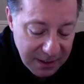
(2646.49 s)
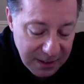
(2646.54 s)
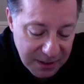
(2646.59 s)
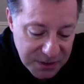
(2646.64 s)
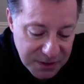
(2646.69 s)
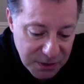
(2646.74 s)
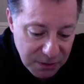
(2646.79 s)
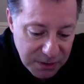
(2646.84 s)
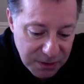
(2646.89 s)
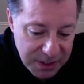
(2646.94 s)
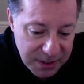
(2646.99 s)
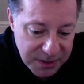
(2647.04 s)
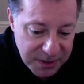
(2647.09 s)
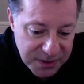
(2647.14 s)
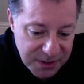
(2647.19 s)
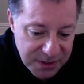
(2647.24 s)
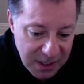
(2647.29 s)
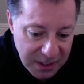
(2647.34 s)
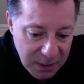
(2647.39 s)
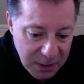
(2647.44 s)
so
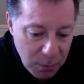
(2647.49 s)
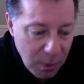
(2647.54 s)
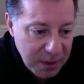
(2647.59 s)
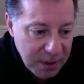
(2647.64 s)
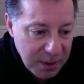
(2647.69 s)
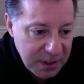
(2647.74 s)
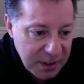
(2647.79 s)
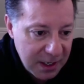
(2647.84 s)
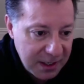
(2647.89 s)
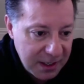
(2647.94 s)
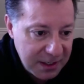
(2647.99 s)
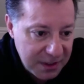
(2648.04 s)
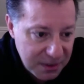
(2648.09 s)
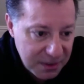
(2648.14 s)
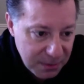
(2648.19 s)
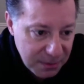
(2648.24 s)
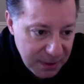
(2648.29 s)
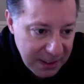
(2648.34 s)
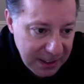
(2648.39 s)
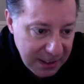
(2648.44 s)
years 91 to
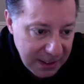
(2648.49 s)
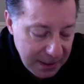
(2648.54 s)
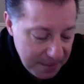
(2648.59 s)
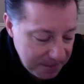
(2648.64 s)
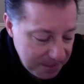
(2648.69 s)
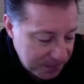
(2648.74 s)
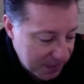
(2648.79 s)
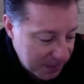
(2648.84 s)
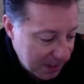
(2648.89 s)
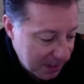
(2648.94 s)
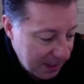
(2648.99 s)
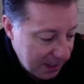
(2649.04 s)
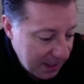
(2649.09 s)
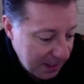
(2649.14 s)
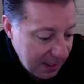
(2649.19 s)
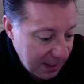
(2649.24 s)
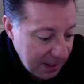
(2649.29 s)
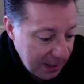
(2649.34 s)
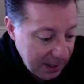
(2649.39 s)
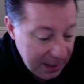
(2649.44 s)
93, it
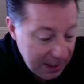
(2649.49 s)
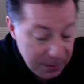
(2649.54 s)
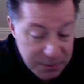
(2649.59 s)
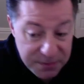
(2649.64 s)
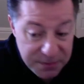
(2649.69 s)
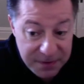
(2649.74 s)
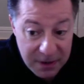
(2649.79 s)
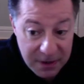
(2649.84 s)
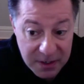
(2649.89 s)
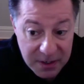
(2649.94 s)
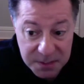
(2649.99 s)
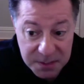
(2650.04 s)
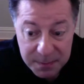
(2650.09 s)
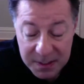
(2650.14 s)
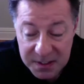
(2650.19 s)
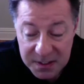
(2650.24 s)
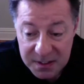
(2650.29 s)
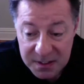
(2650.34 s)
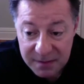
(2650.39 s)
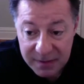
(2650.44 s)
was very
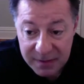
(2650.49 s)
expensive.